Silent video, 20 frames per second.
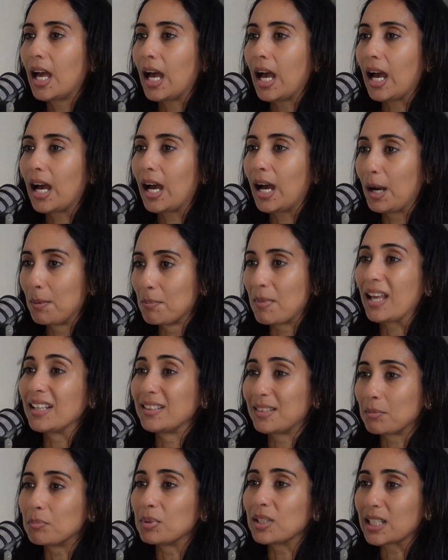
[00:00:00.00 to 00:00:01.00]
A man
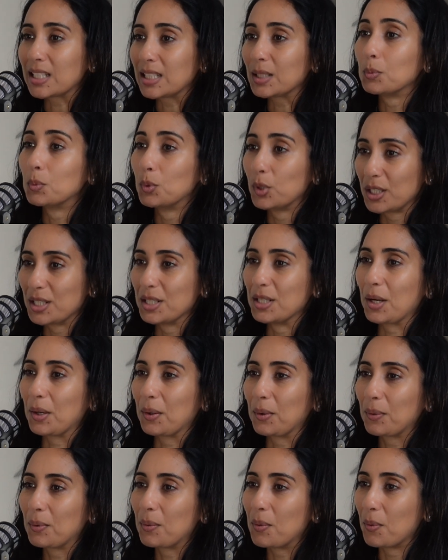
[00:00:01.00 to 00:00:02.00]
typically would
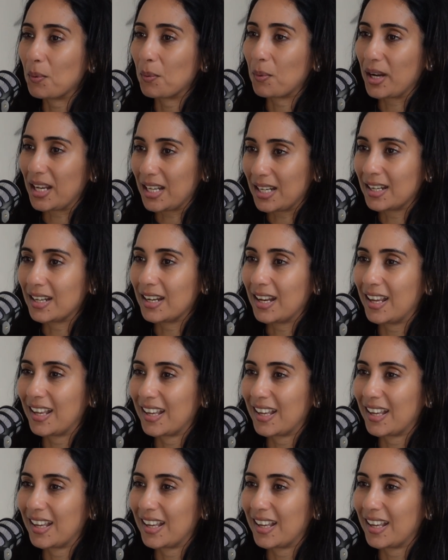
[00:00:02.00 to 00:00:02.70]
know when,